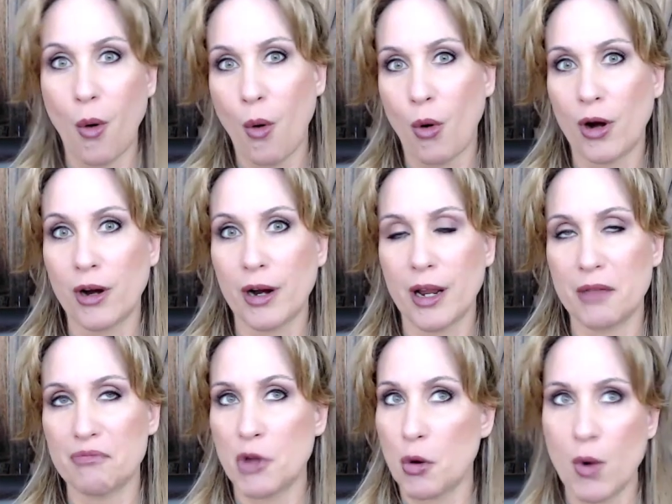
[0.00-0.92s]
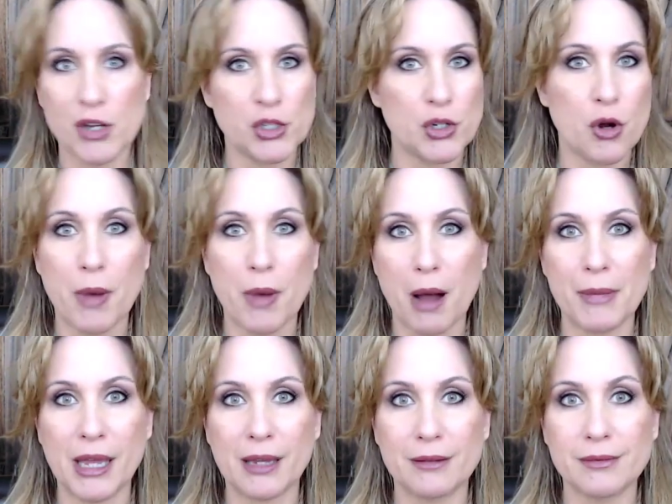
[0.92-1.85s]
or there was no
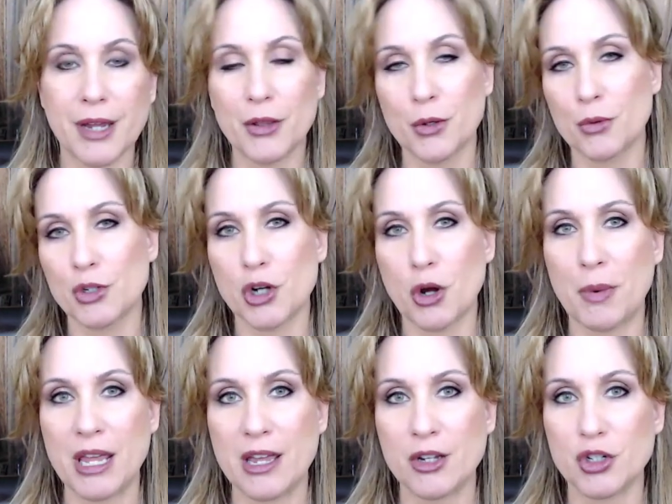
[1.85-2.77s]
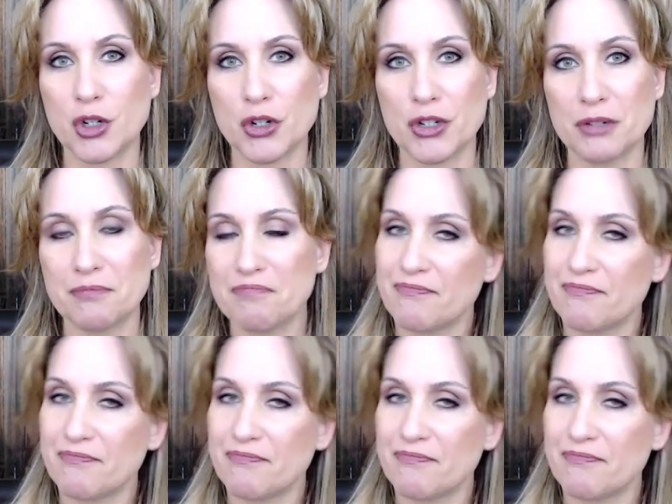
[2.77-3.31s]
bombing and there was nobody injured.